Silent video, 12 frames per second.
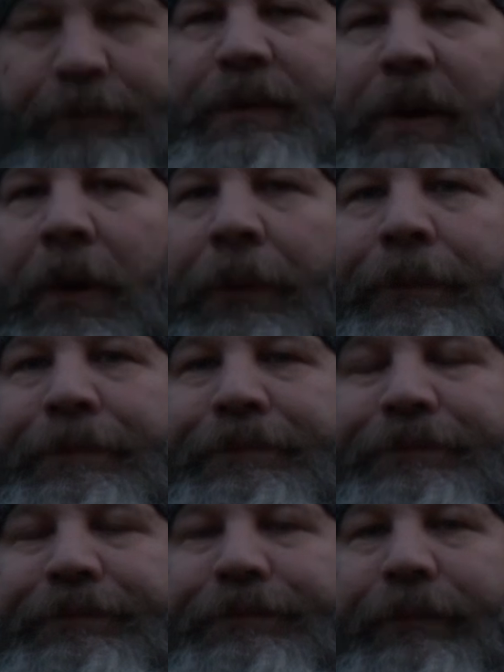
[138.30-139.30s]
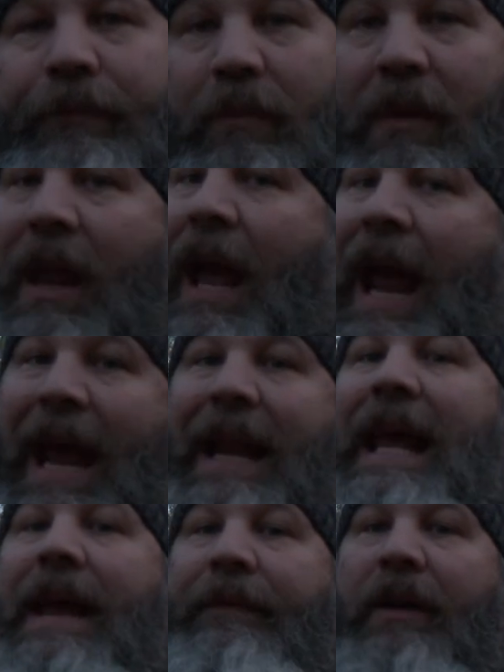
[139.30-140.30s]
So
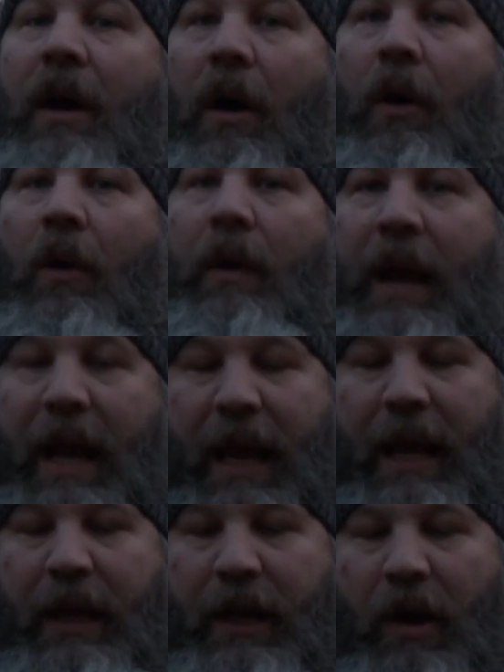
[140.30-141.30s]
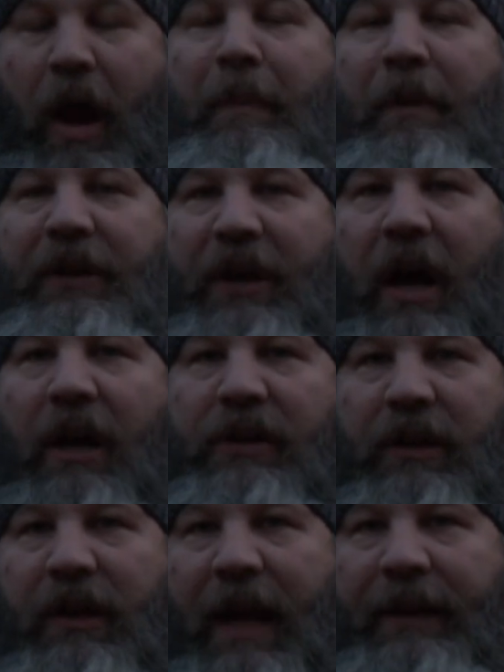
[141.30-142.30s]
and even on a you know a
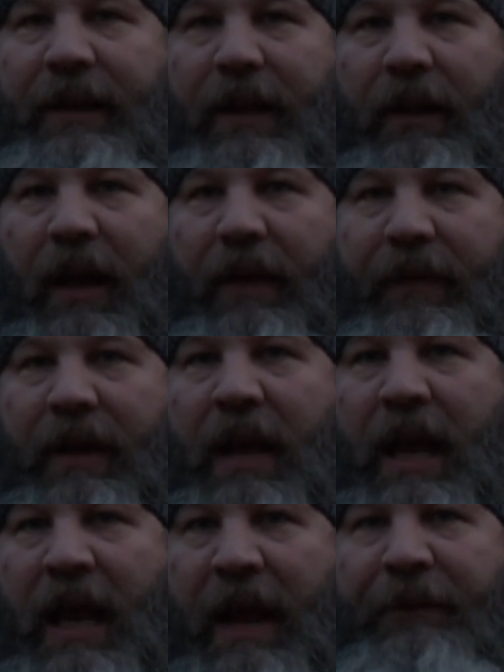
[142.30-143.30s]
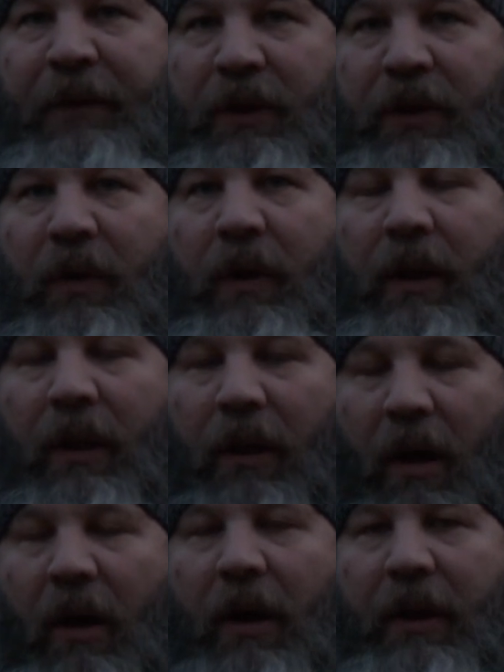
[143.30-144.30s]
production 1911 if you do it
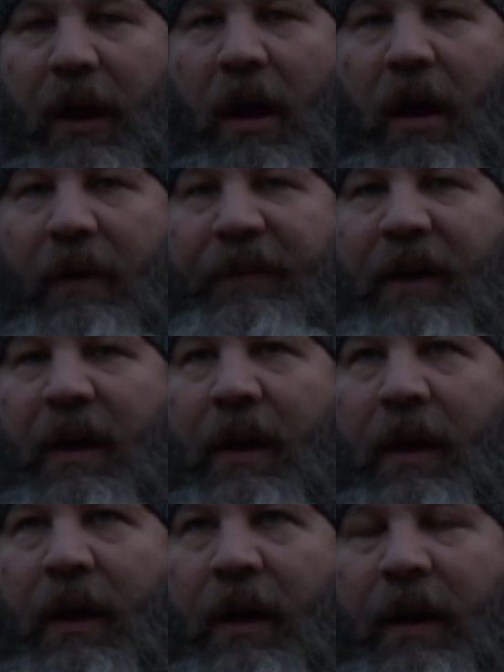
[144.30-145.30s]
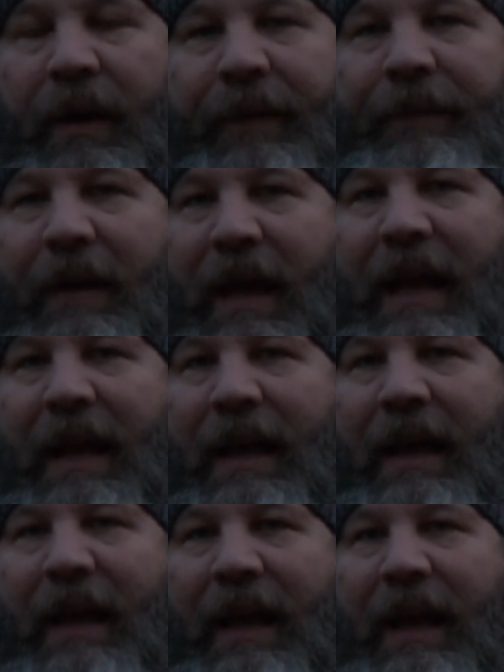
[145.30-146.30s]
long enough it,
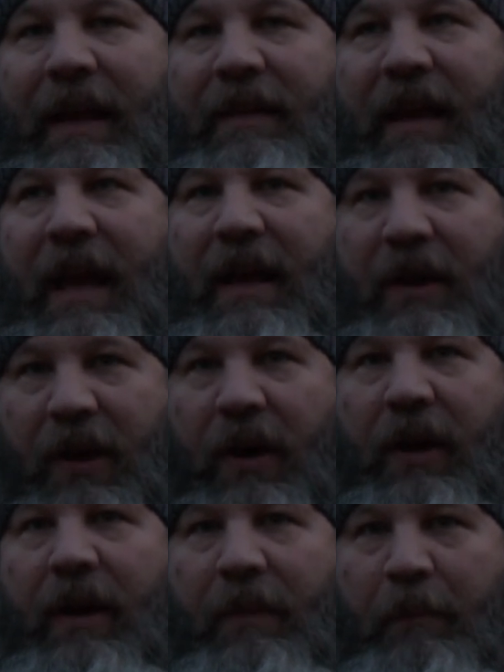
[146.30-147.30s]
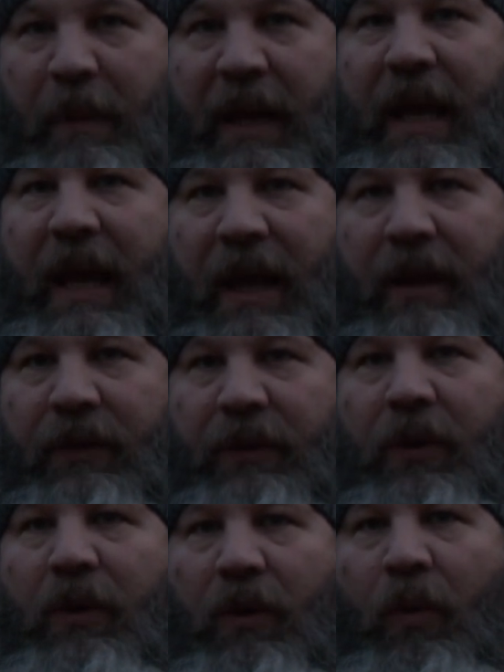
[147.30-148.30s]
it, it could begin
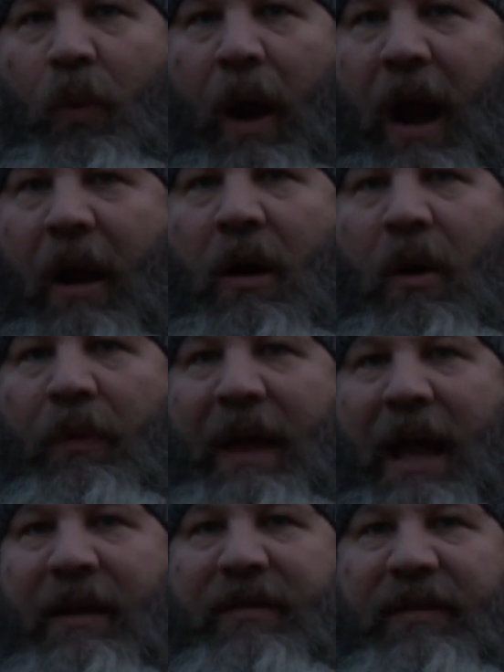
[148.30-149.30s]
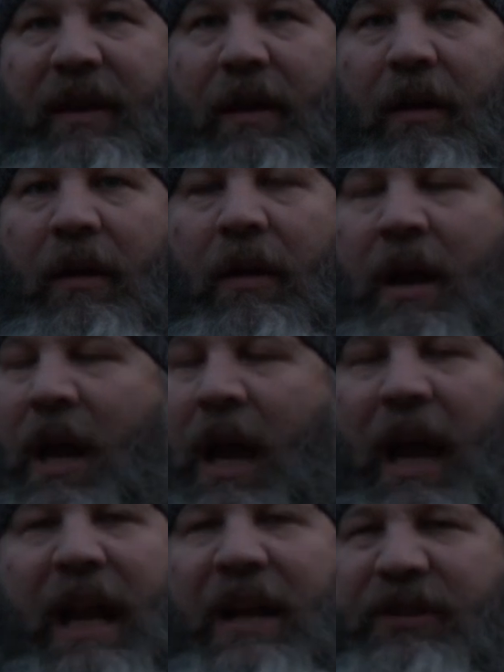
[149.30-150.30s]
to wear on that sear.
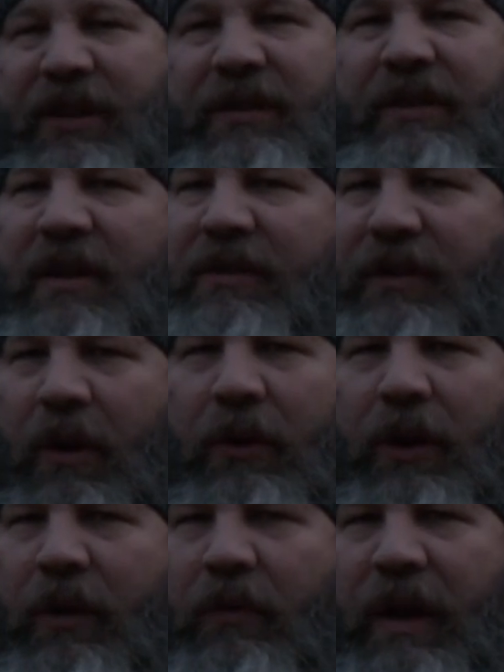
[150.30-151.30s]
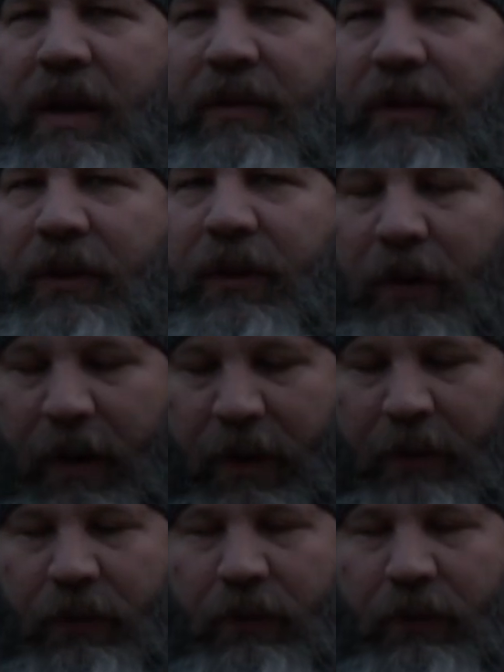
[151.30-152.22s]
And it's just there's no good reason to do it.